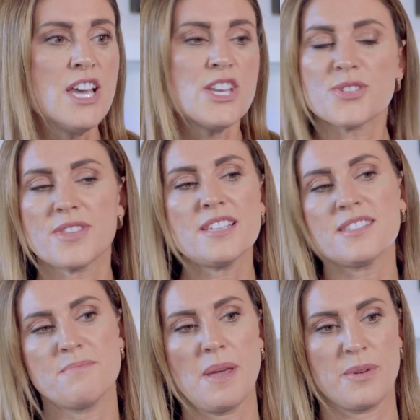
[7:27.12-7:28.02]
So
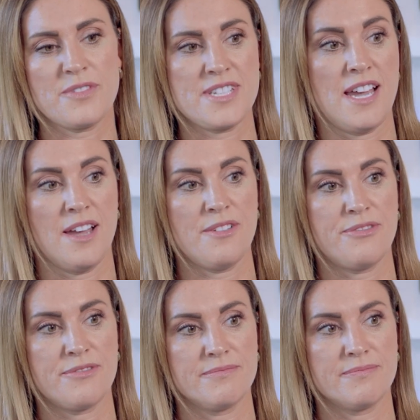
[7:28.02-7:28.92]
this member of
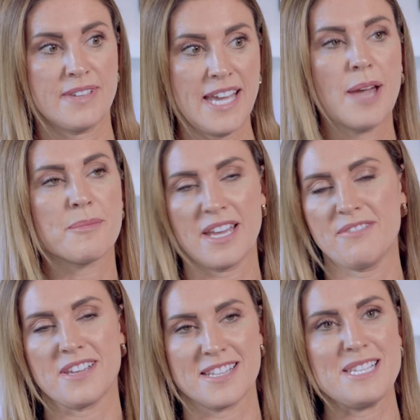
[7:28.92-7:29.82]
staff kept
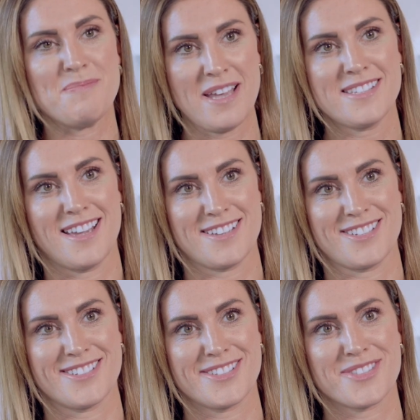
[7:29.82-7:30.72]
giving these
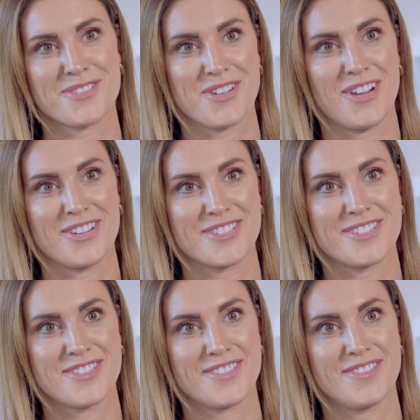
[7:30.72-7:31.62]
massages
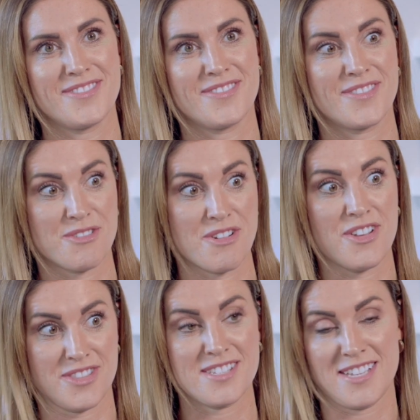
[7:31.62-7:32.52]
throughout
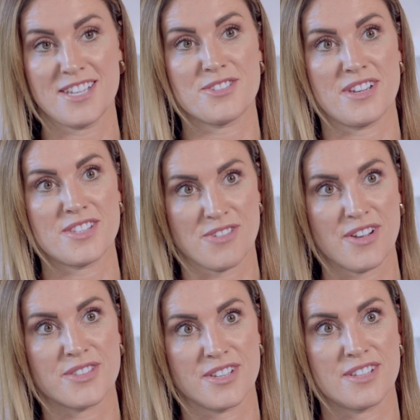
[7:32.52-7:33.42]
the stage race,
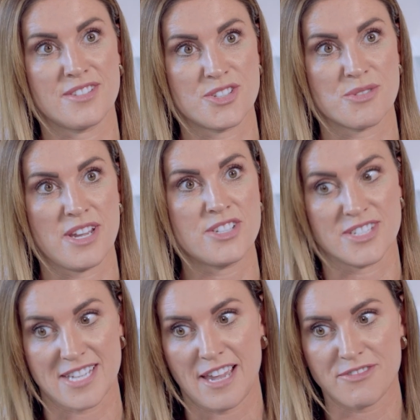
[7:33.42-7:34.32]
throughout the duration,
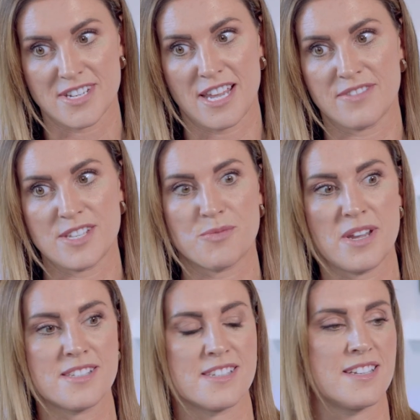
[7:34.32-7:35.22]
day after day of these
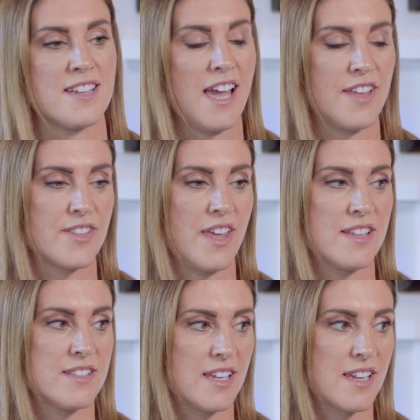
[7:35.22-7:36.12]
races. And
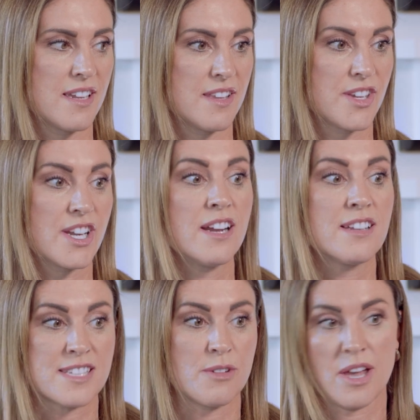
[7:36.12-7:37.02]
the
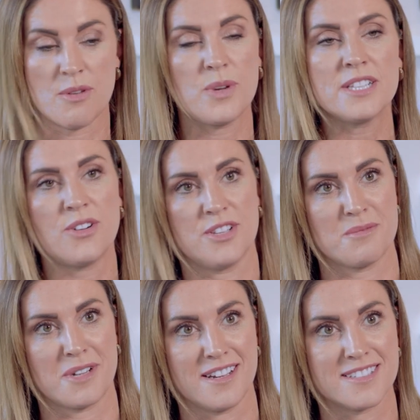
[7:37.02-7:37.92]
girls, and I will call
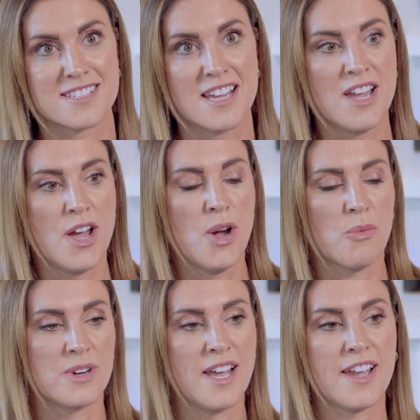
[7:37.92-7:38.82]
them girls,
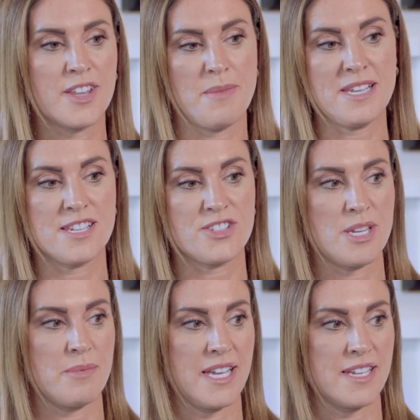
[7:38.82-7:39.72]
were lying on the massage
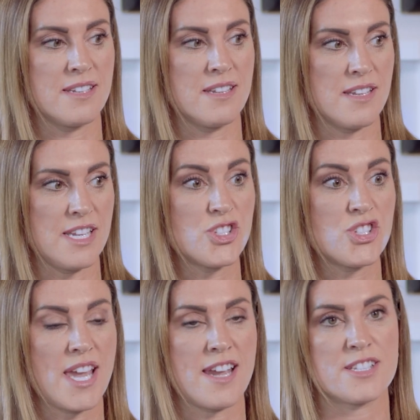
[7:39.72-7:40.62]
table in
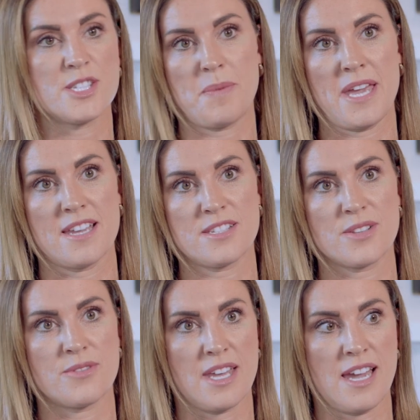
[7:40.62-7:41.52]
shared space.
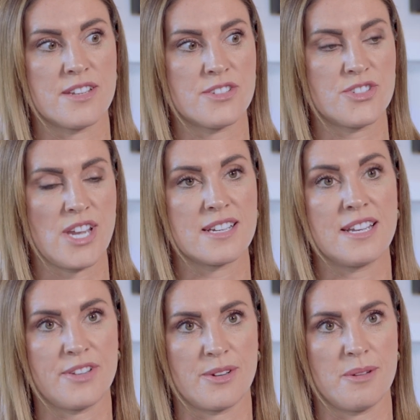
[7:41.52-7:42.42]
So they had a shared
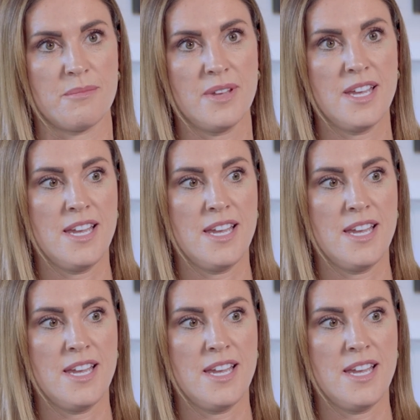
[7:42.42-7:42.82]
living room.